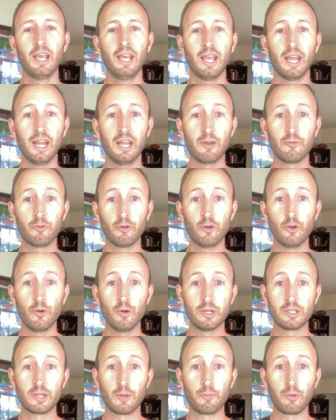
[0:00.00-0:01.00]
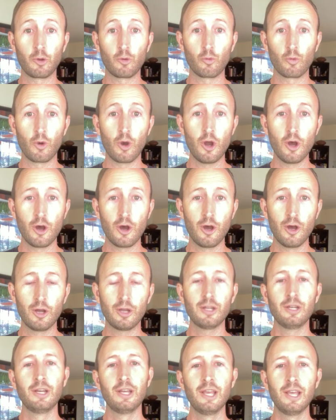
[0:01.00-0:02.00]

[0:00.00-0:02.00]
And if you're doing something wrong,